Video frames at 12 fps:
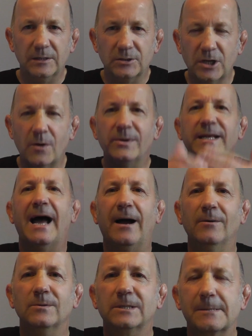going
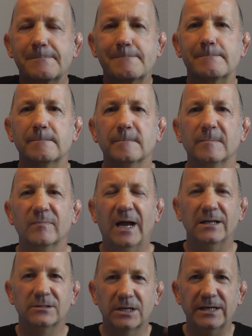out
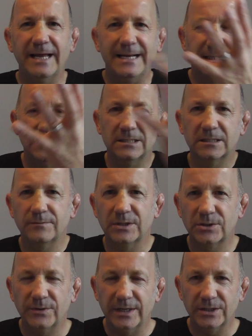and connecting to the
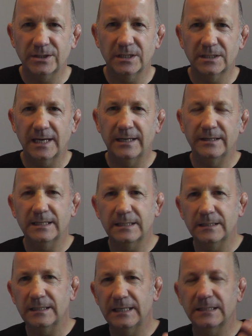restriction and saying,
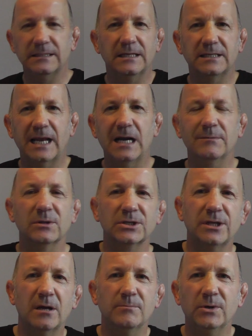isn't it terrible
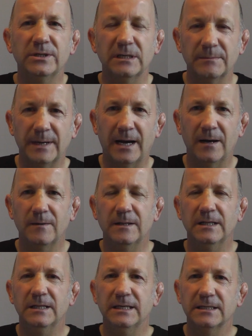there's no money about?
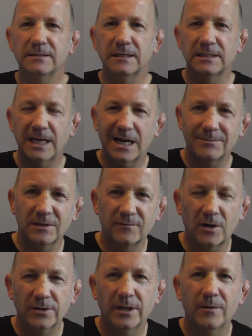Isn't it terrible I've
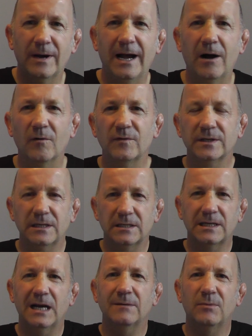got no health? Isn't
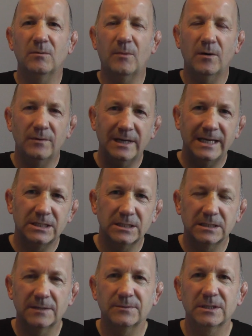it terrible my
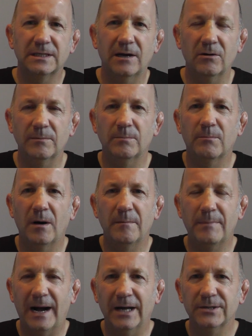relationships are terrible,
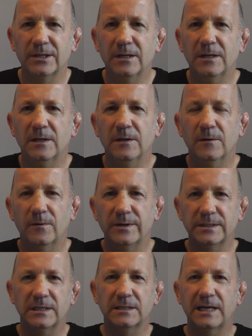bad? Or
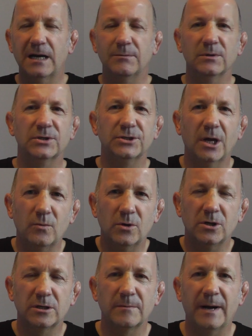isn't it terrible there's no
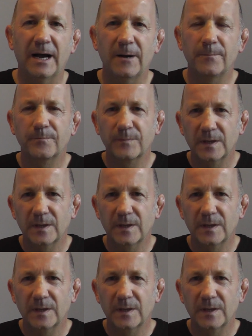work about?